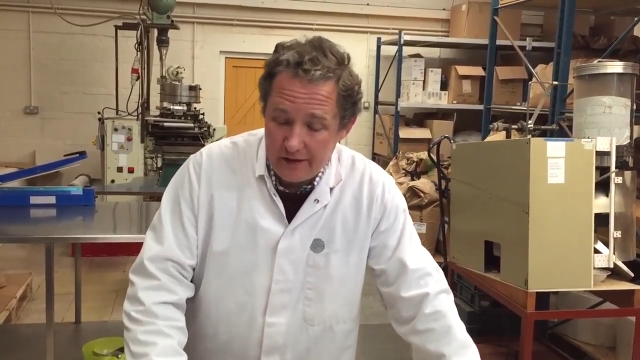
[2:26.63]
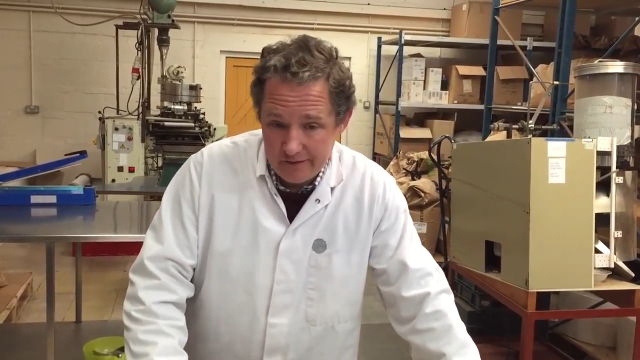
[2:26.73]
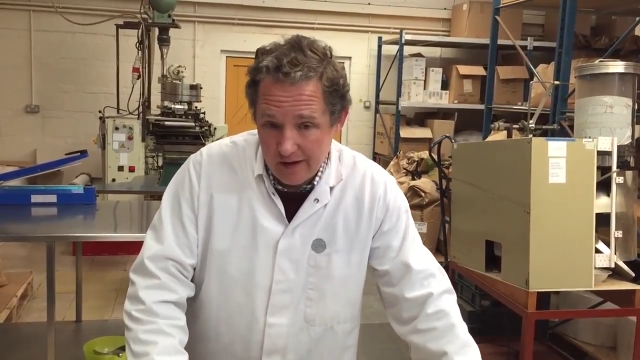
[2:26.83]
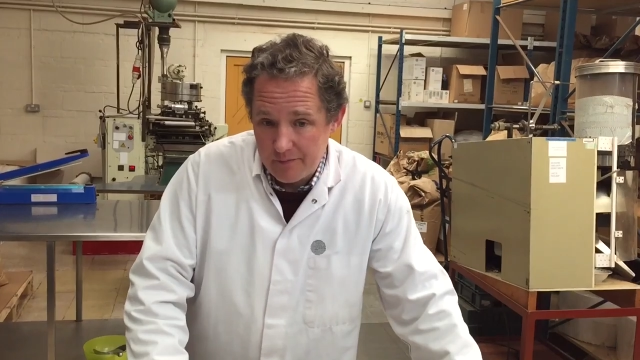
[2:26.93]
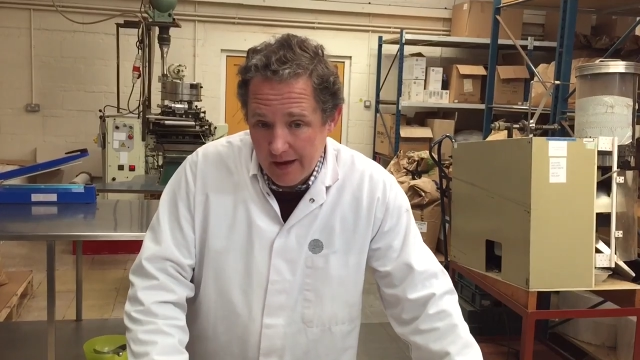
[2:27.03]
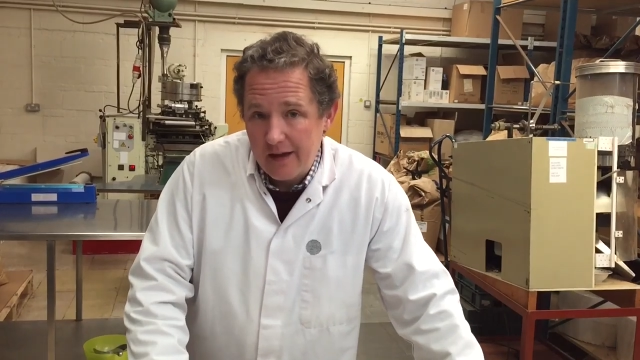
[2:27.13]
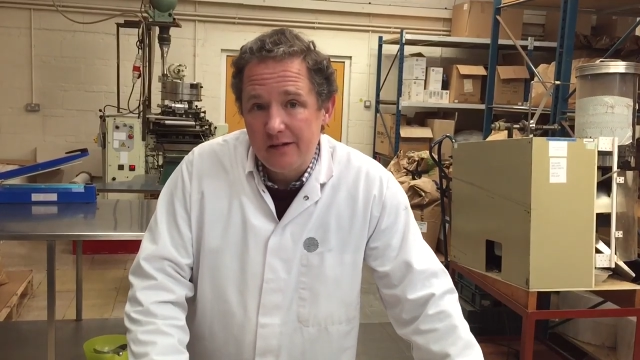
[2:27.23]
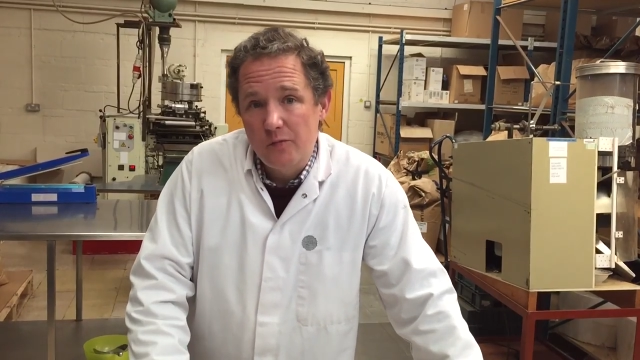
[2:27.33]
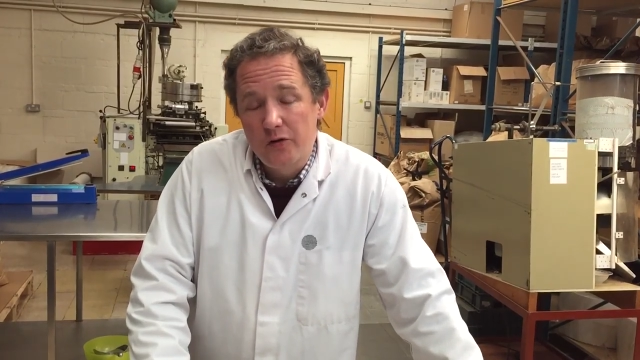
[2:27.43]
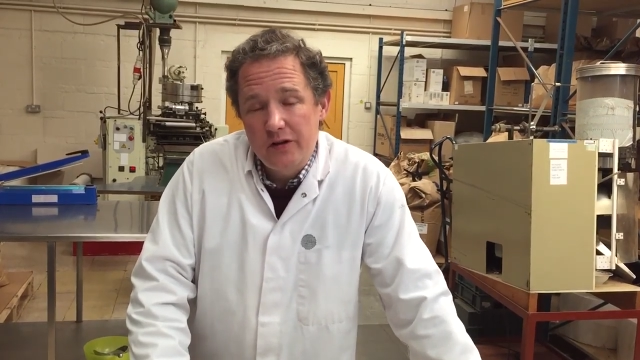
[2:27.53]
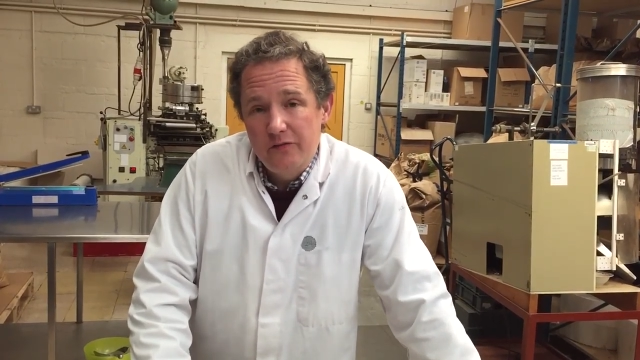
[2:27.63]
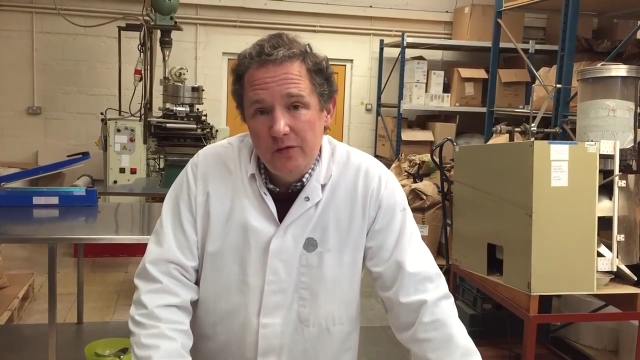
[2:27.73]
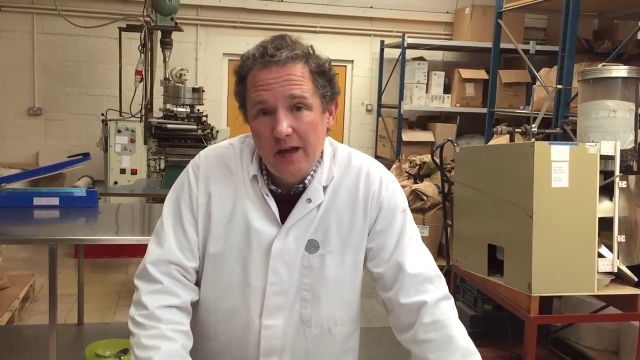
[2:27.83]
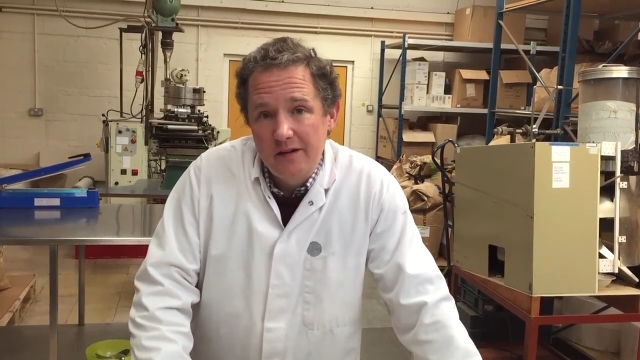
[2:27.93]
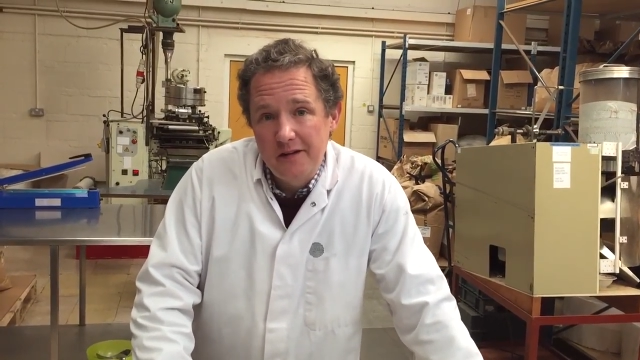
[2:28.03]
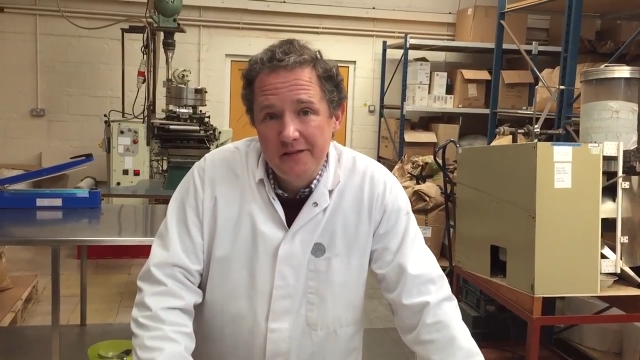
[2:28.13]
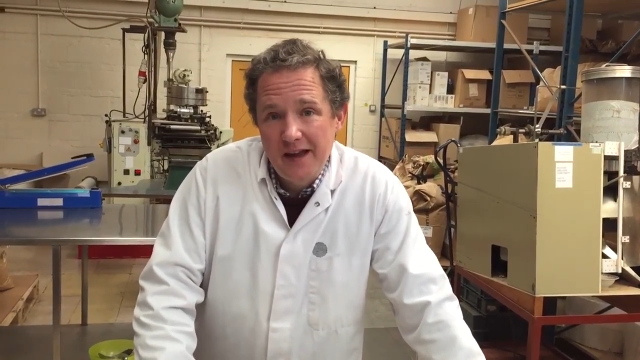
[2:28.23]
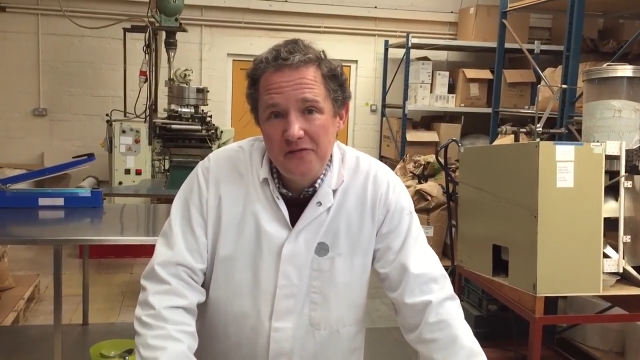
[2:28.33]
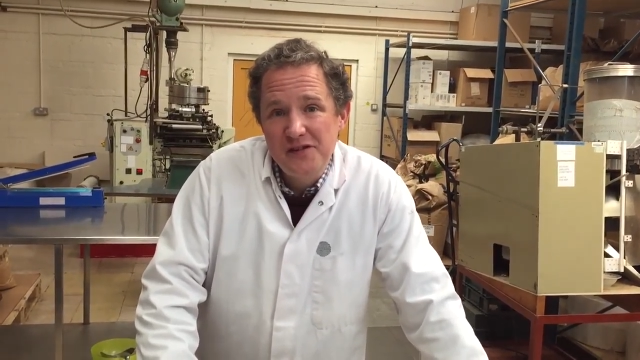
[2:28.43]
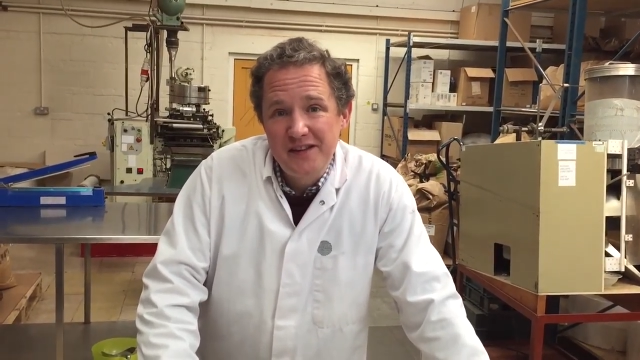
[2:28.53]
except that it won't give you that nice
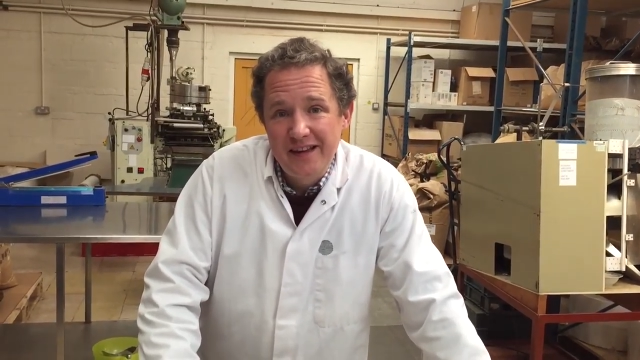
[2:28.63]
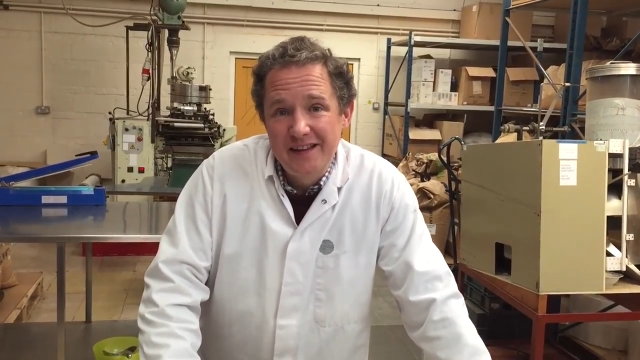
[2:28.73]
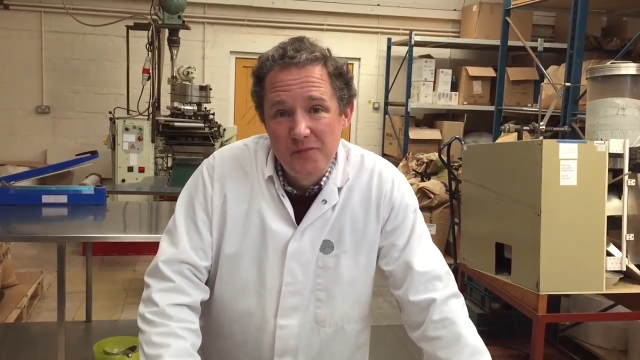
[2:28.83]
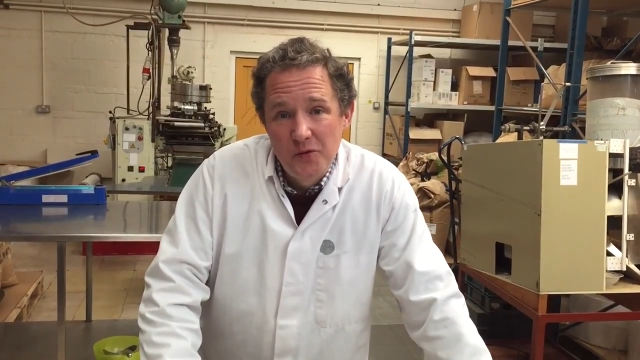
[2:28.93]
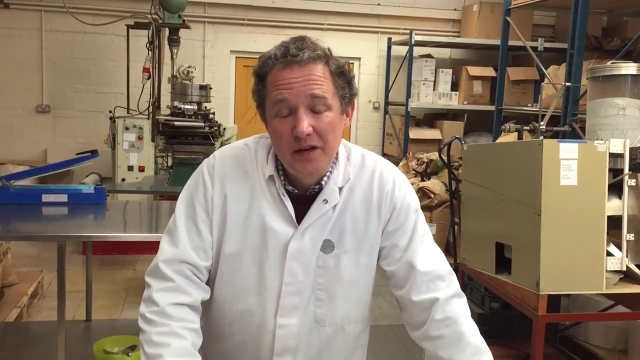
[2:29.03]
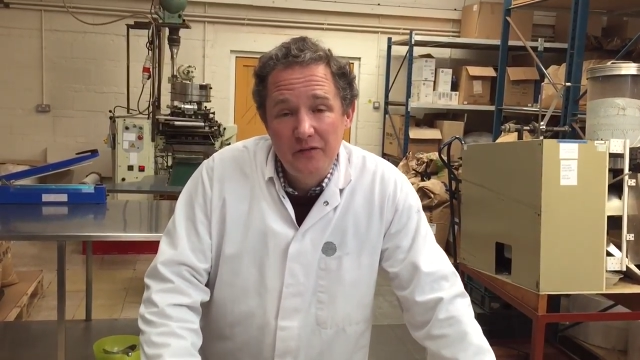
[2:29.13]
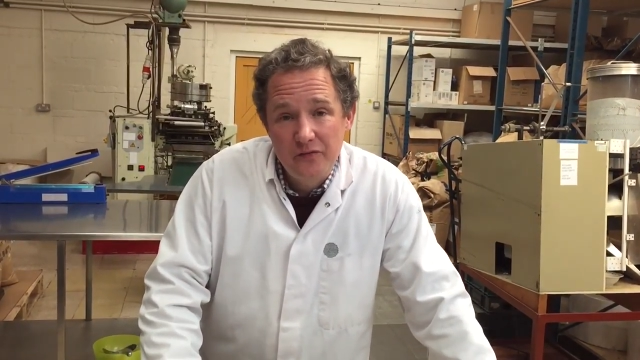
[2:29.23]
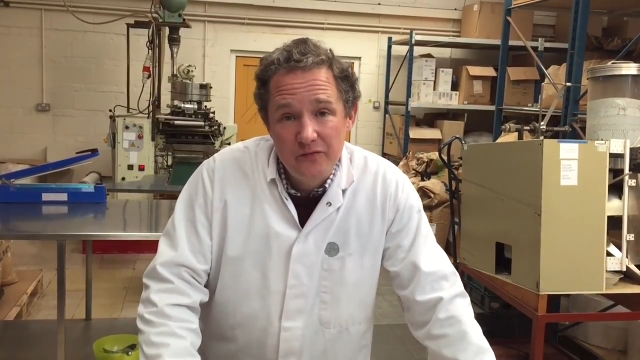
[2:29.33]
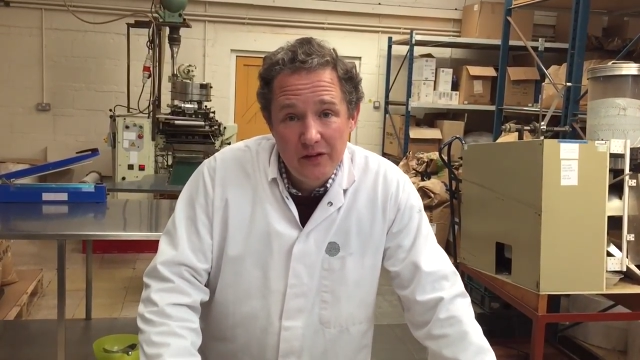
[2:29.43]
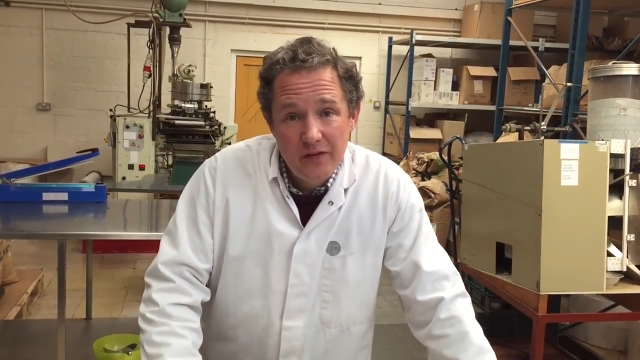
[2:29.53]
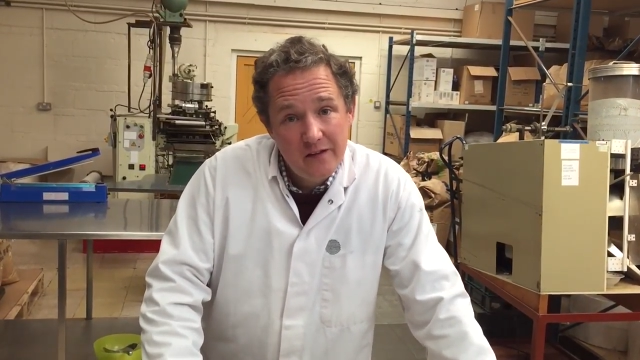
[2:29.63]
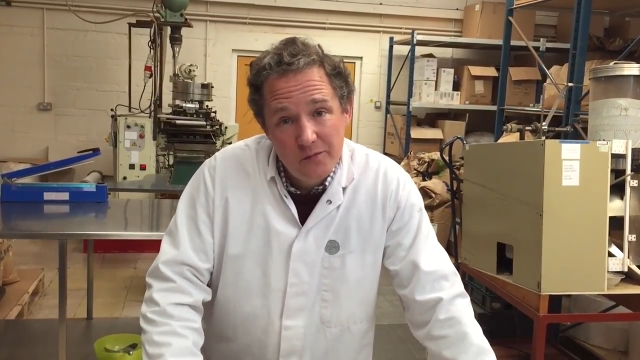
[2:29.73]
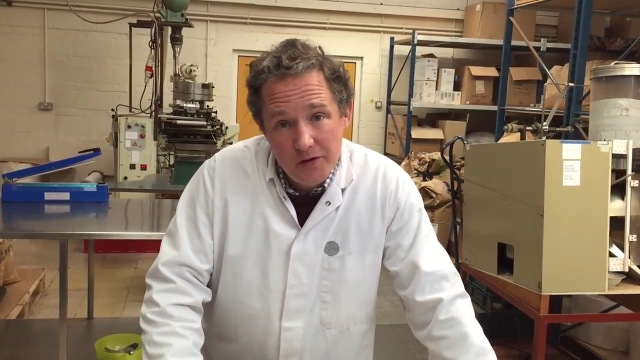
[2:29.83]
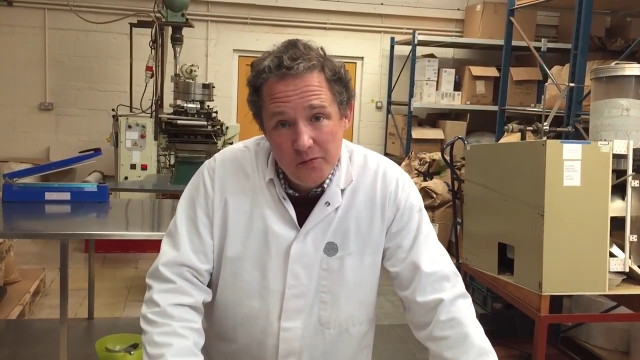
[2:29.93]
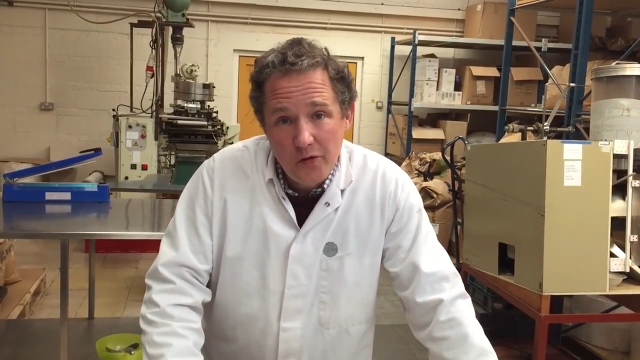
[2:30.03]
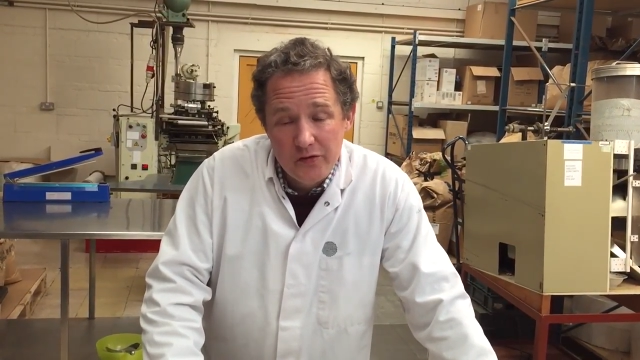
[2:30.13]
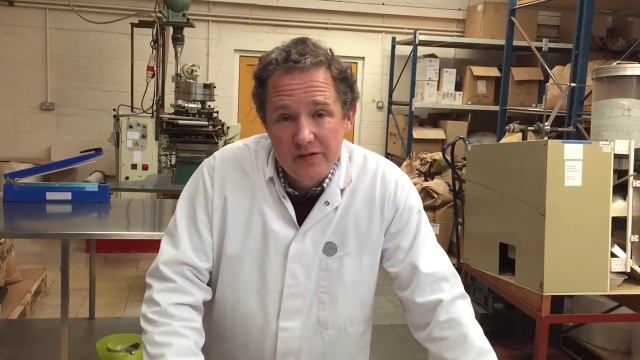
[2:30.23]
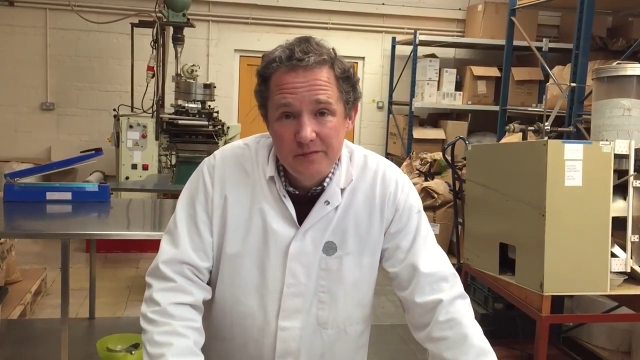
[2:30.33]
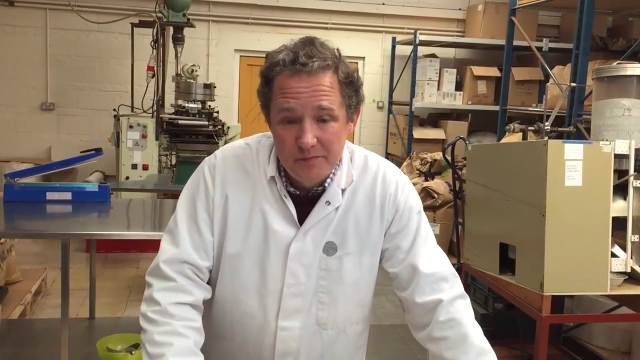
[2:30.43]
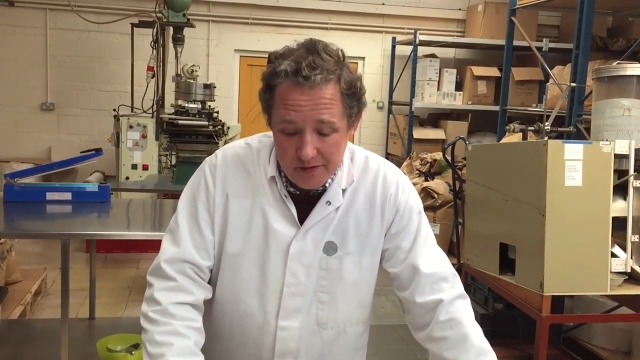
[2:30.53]
caffeine kick in the morning if that's what you want.